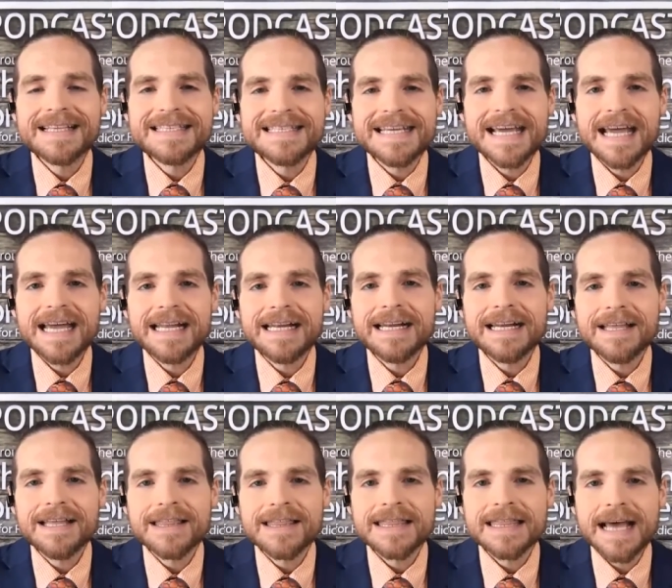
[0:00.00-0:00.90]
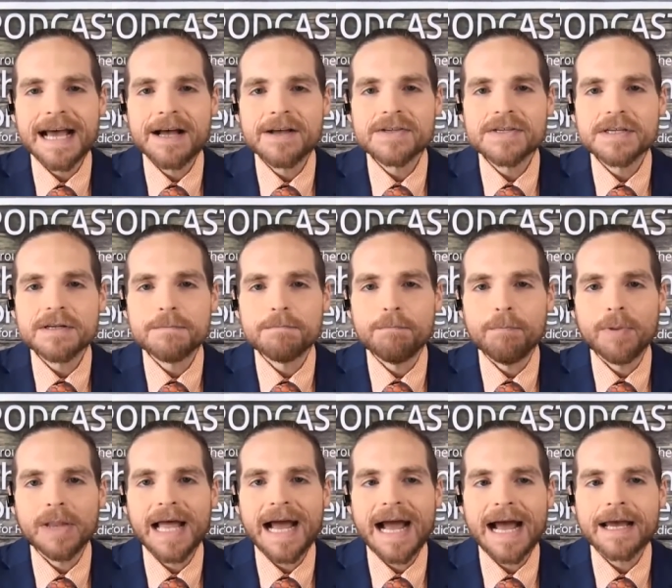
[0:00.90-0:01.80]
10 thousand
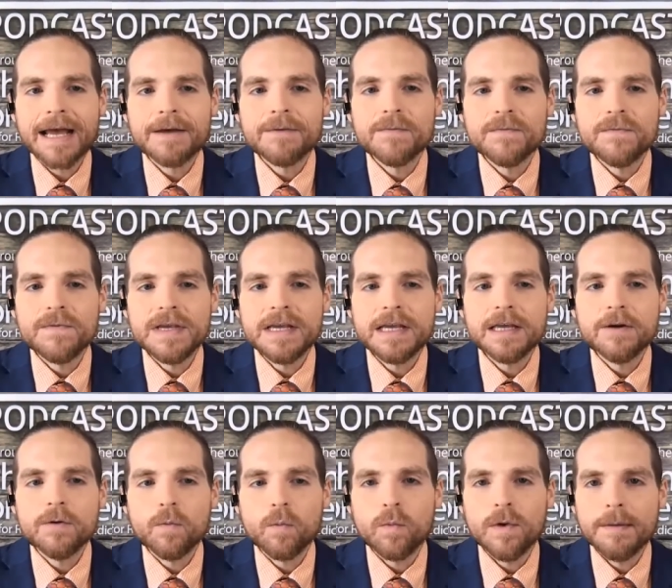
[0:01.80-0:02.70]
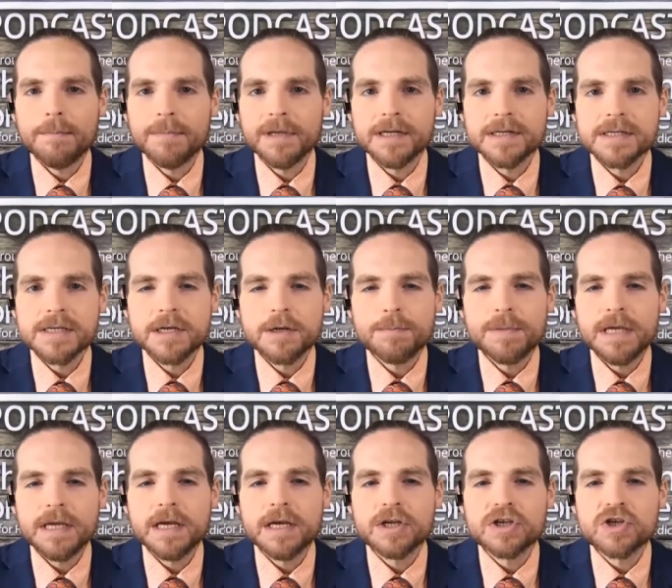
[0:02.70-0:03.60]
black vegan women. It's going to
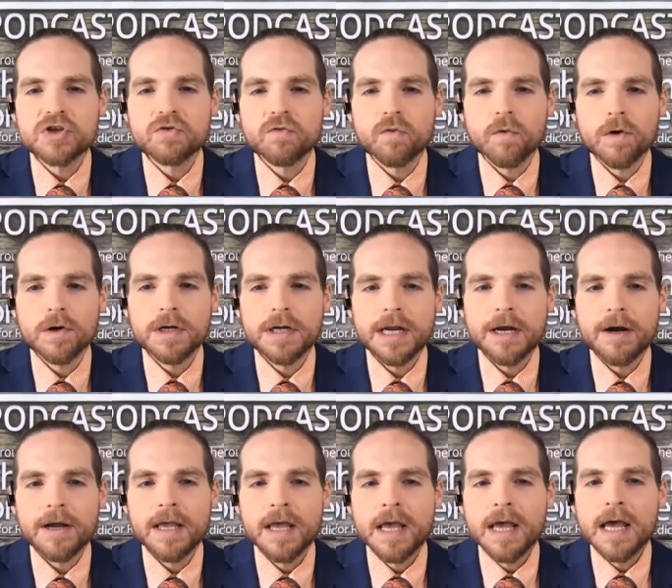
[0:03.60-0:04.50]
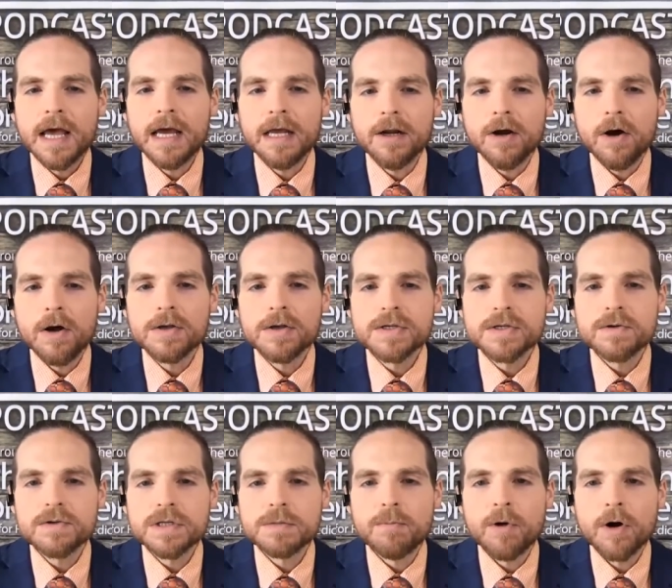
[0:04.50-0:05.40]
be extraordinary. And
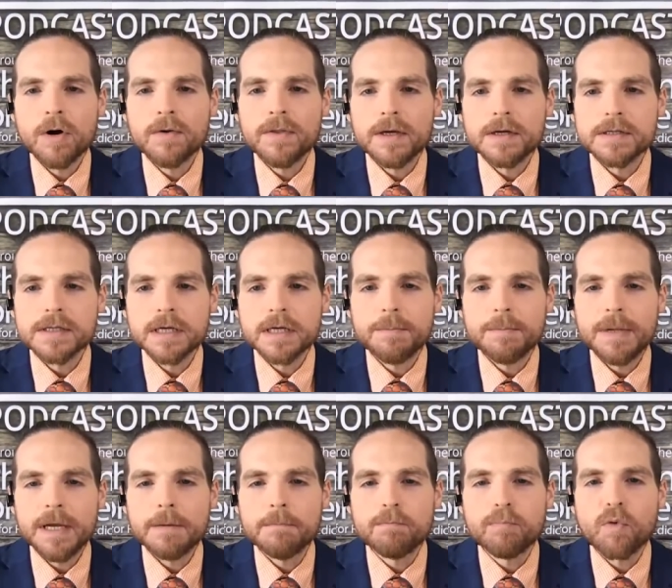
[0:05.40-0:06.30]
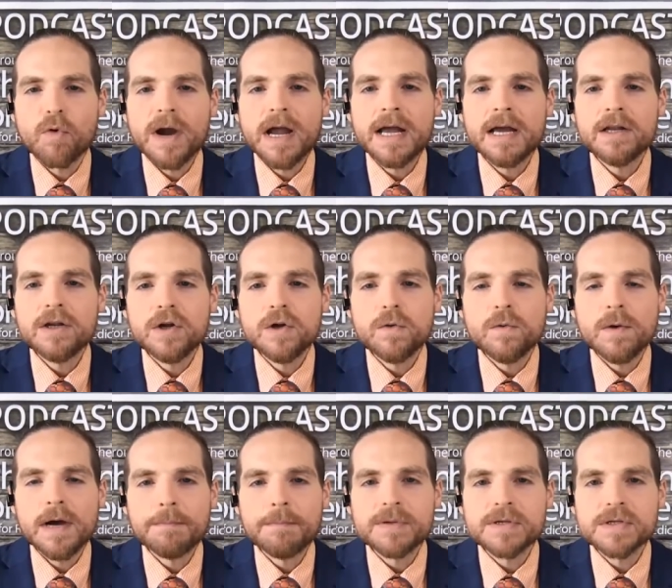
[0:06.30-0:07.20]
also tomorrow there's going to be a brand
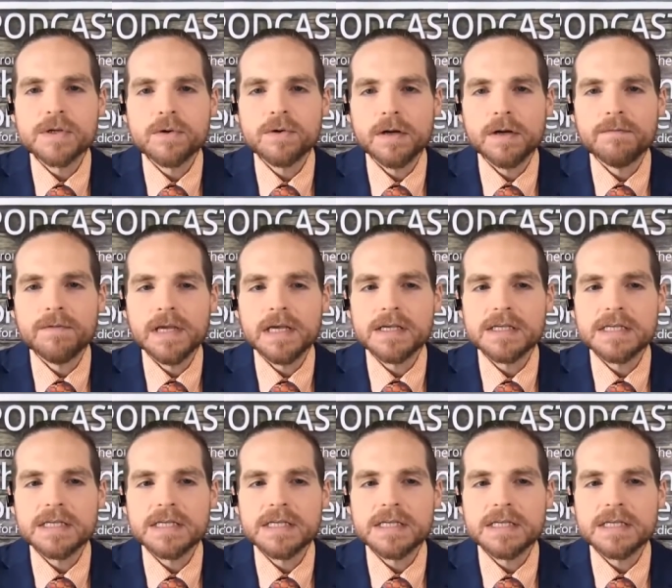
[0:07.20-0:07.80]
new episode of the